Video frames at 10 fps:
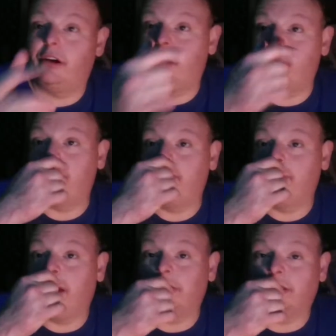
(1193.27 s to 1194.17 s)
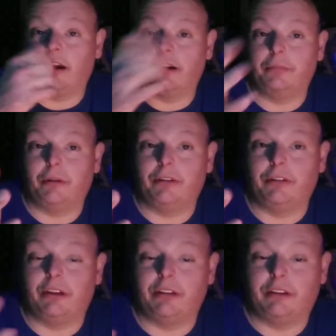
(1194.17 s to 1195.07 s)
I was talking to
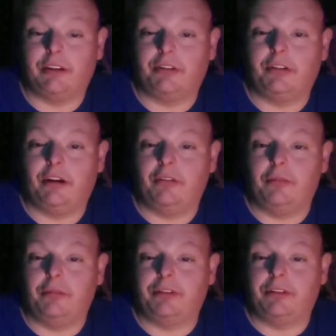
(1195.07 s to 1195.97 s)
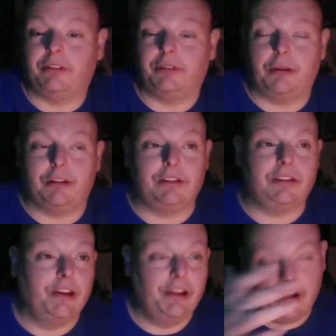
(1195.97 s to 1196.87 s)
Princess Angel over at Princess of Cubensis,